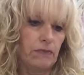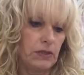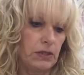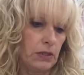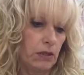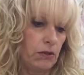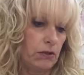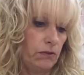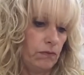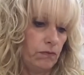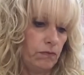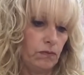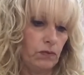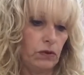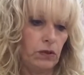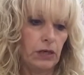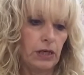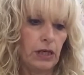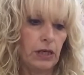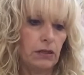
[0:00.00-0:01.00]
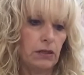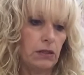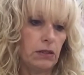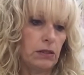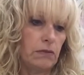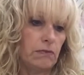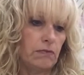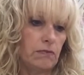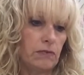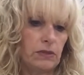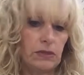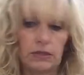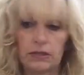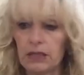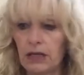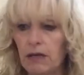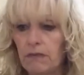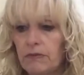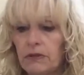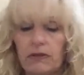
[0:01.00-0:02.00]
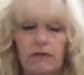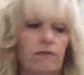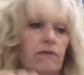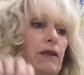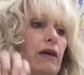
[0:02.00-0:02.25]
So you get your stems of